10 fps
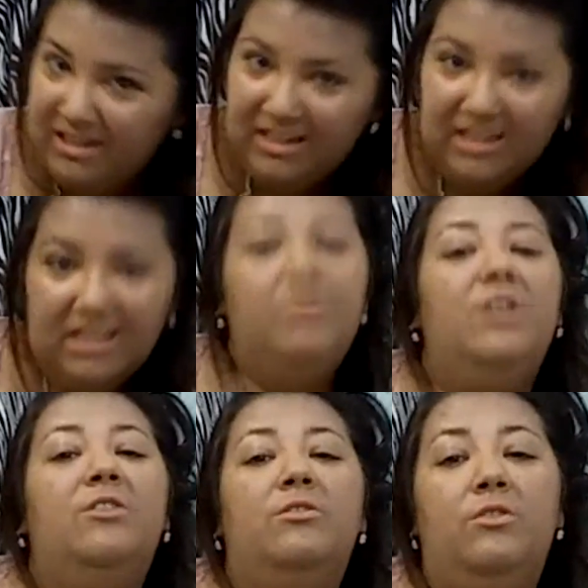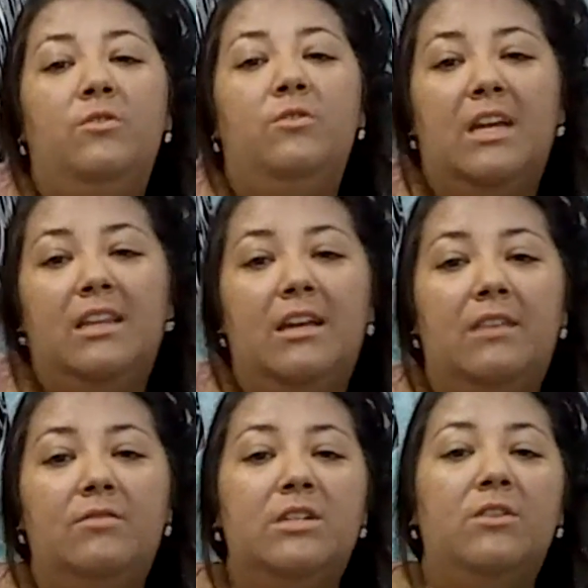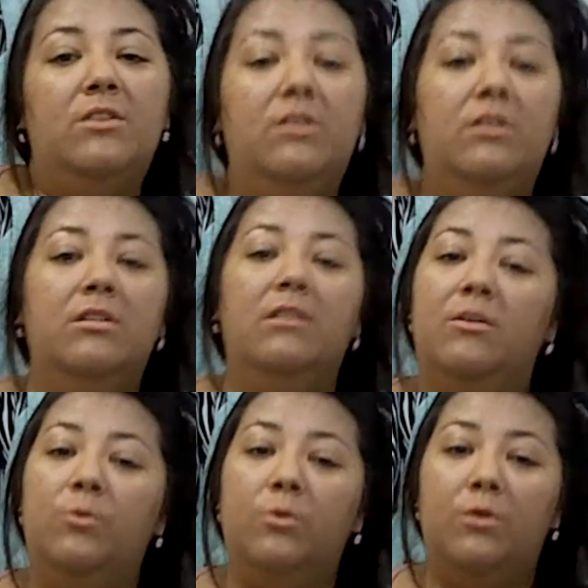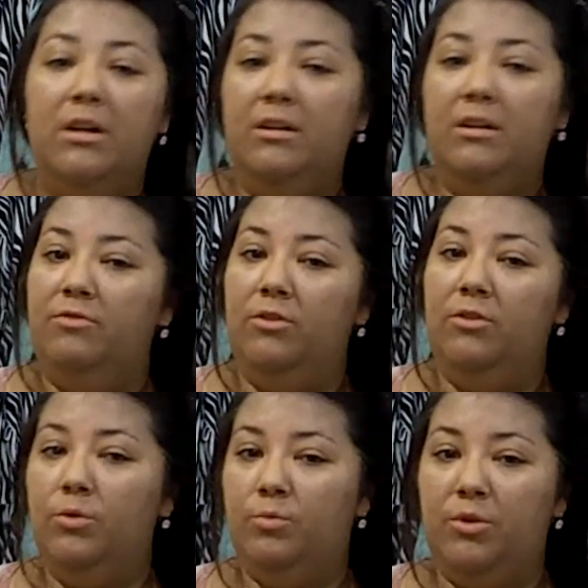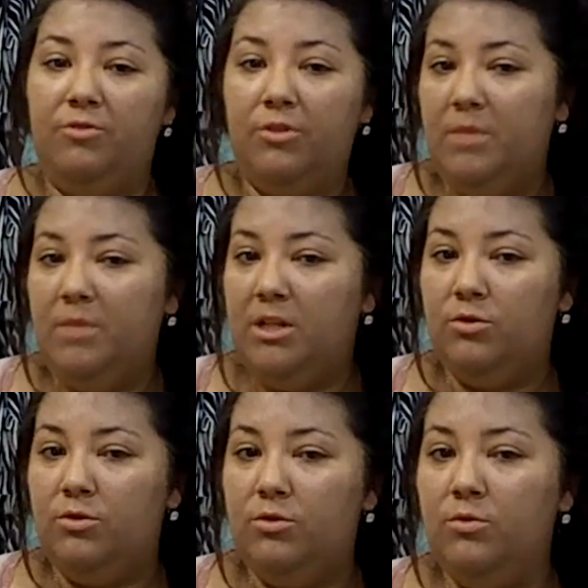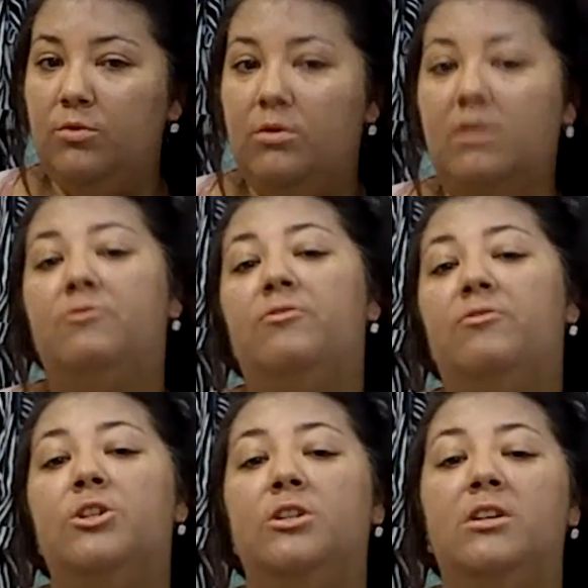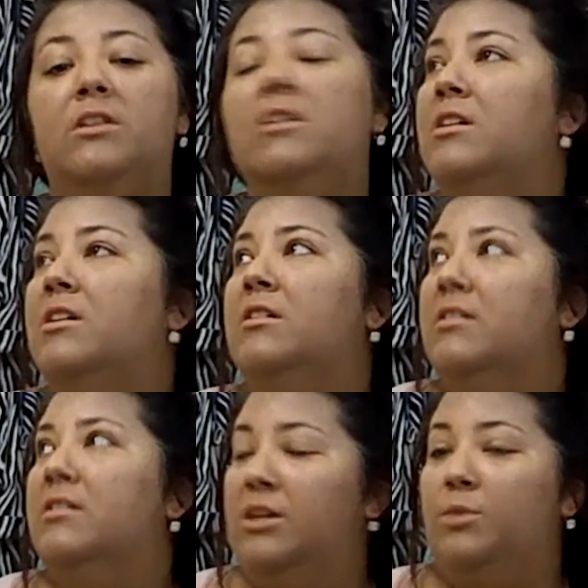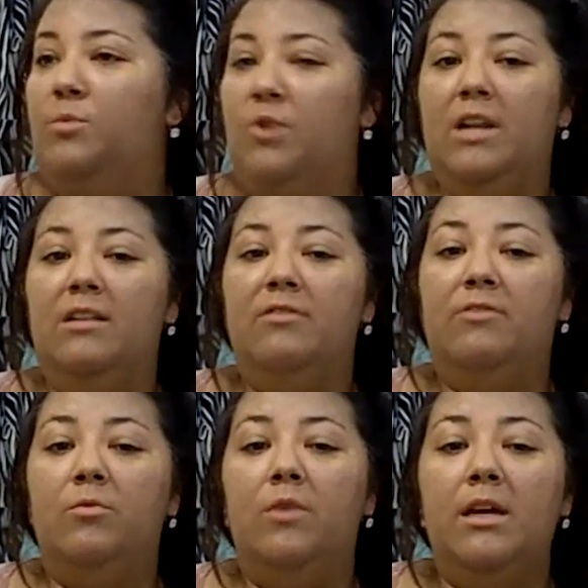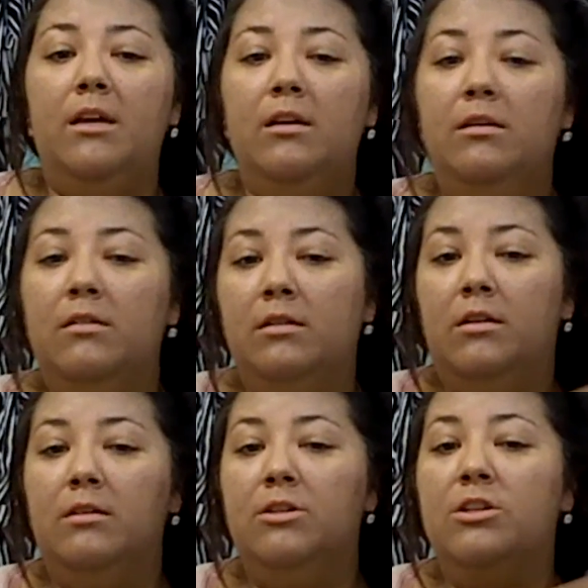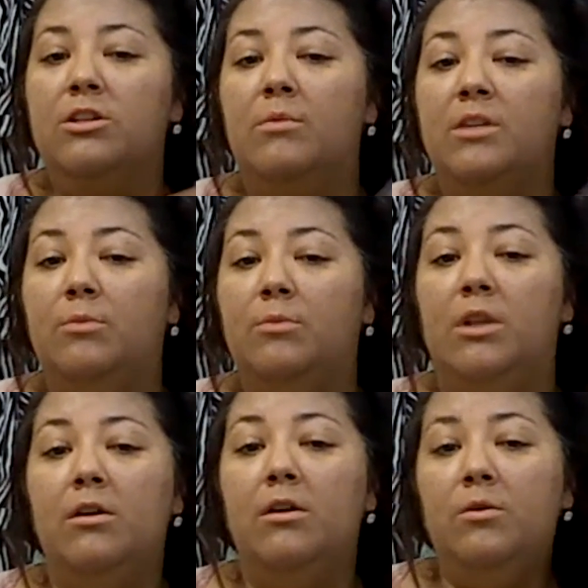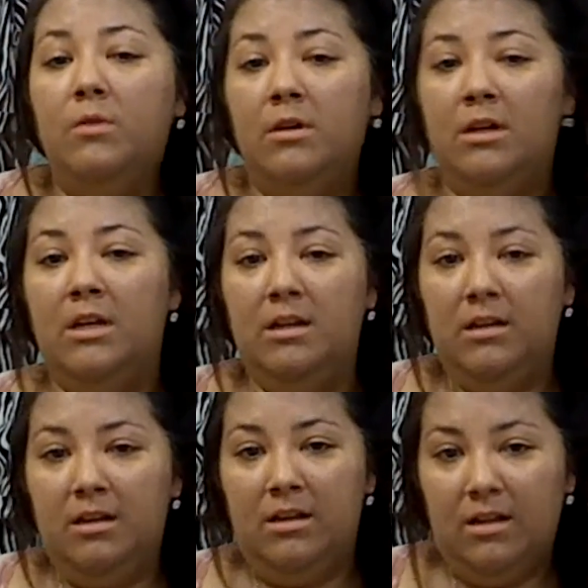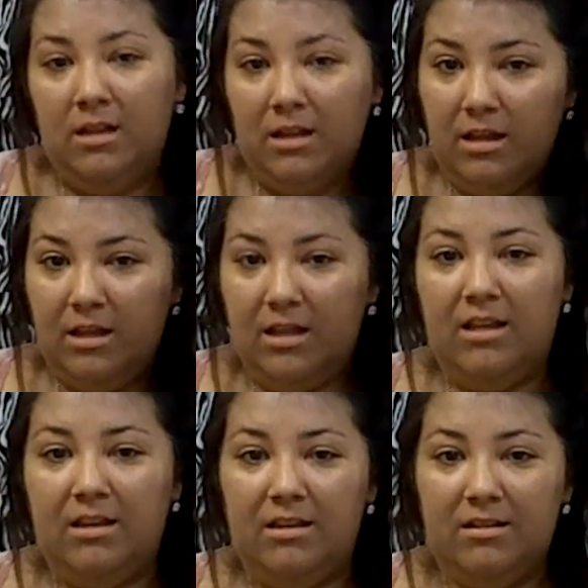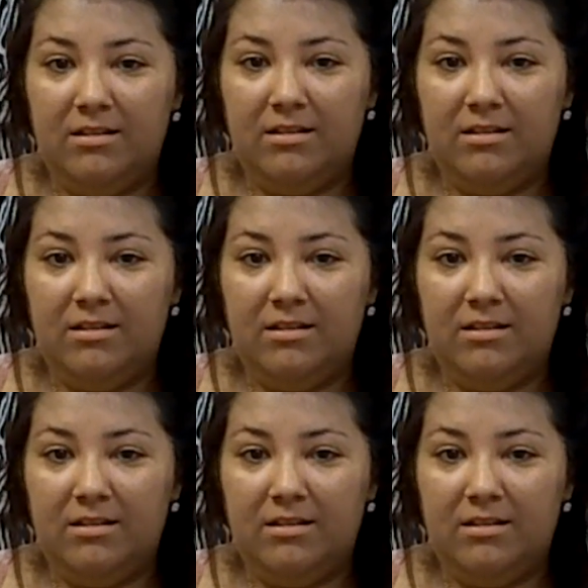let me know if you like the end result, or if you would prefer me to do the fishtail braid a different way. And just comment down below. And